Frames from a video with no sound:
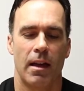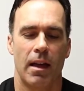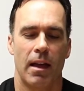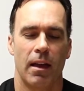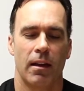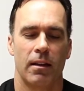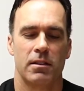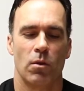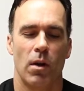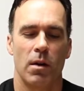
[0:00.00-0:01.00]
And
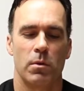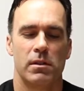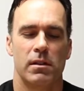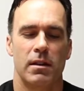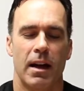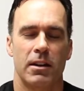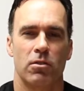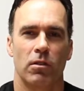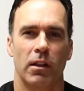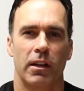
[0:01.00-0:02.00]
so I was
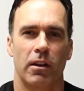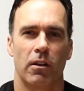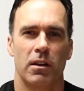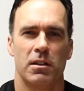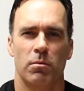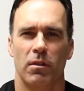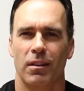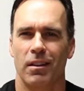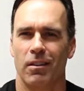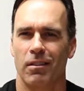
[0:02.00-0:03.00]
naturally curious,
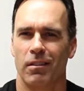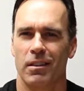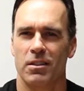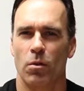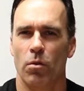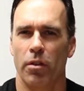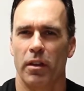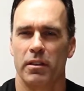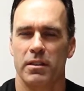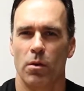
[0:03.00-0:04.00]
well, this
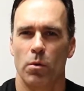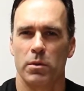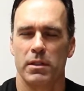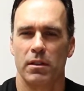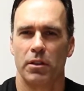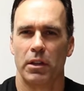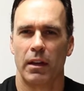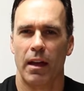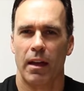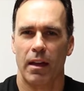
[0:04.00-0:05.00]
wholesale
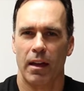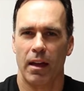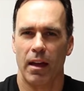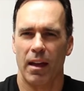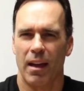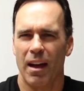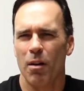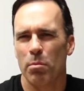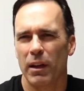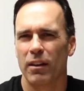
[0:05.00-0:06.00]
thing, how
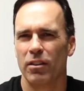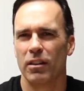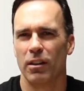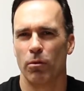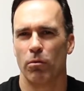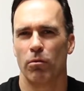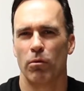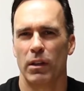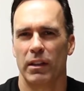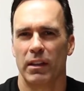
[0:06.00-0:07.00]
big could it
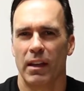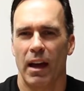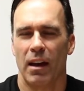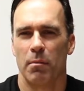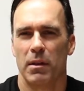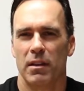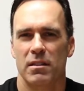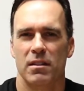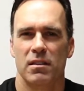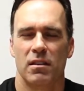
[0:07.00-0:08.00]
really get? I mean,
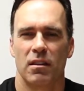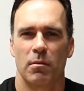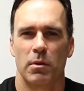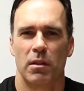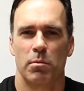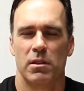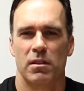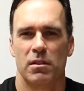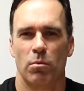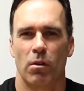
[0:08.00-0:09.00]
is this going to be a
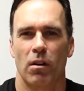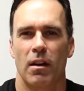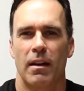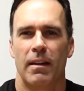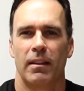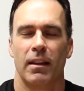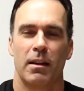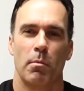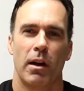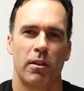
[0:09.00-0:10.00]
business where,
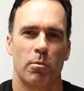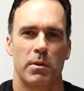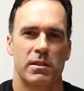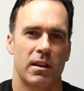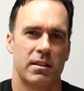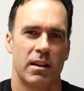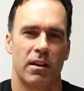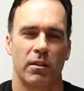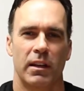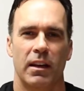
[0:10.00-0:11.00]
like my other business, I
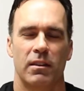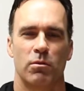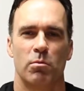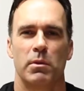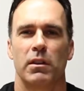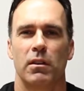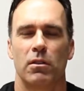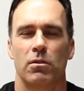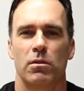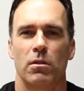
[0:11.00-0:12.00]
only get to $1 million
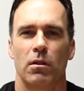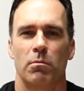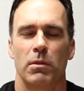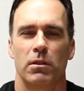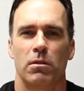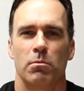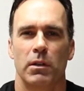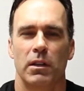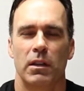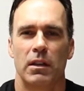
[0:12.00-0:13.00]
or $2
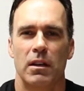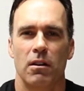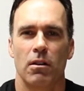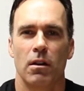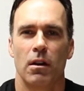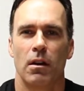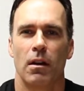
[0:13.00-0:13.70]
million a year?